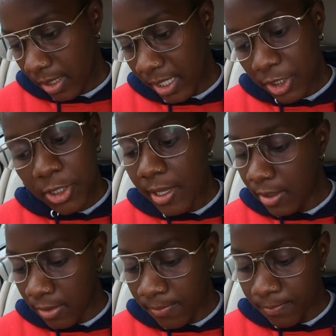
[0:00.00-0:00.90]
each to
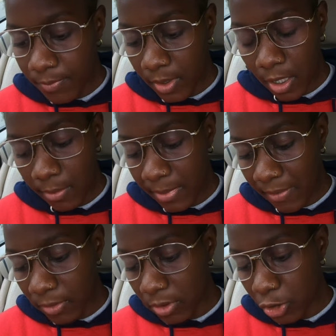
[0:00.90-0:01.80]
their own. Um, you
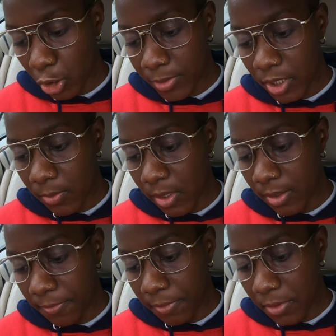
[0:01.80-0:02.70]
have a little description where you
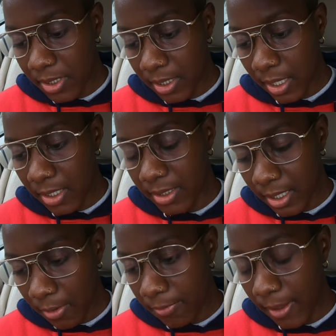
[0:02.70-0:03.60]
can fill
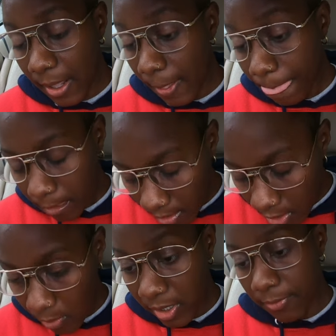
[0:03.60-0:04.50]
yourself,
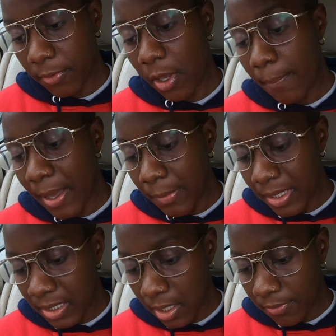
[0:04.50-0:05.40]
we you can fill your about
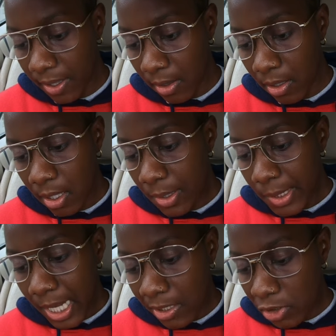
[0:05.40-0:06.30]
me self out,
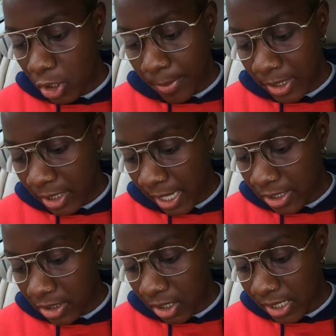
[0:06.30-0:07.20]
add your job
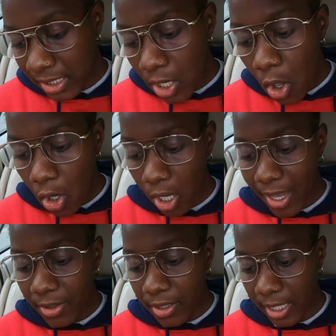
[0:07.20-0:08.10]
education. So there's a lot
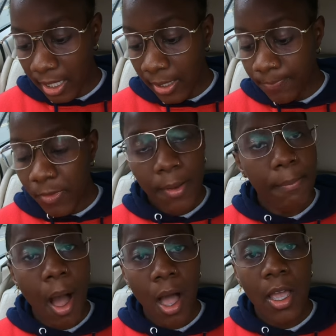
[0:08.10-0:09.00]
going on here,
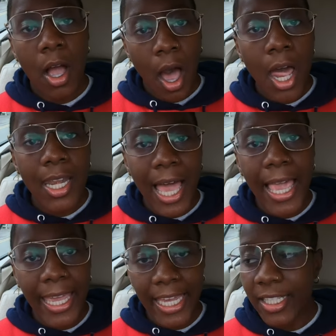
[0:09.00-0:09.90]
but
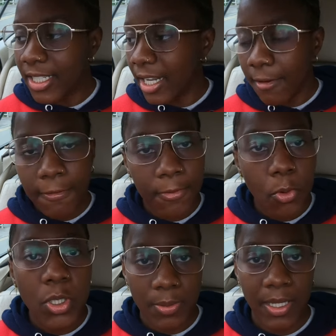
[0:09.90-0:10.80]
unlike him, they didn't
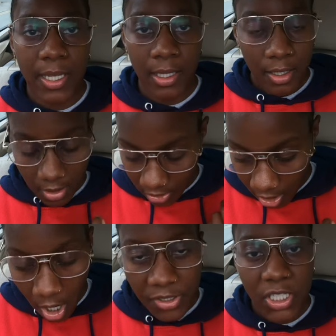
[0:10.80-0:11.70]
force me
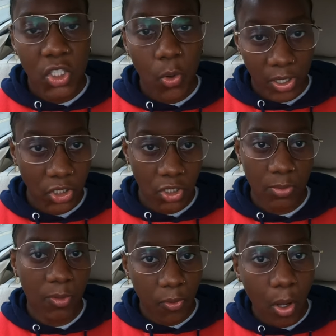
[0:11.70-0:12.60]
to answer these
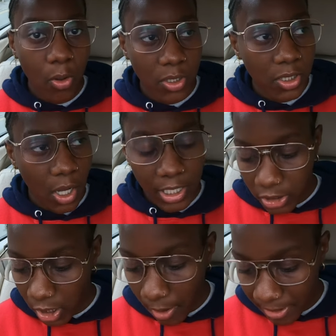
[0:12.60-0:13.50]
questions before I got
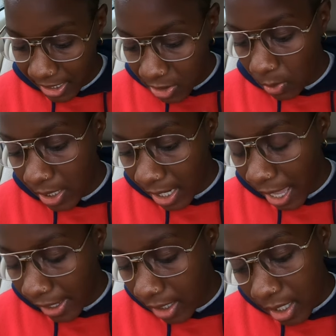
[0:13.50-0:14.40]
started. You know what I mean? That's what I
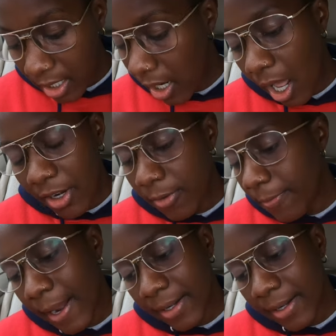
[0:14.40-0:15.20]
like. Like, I don't feel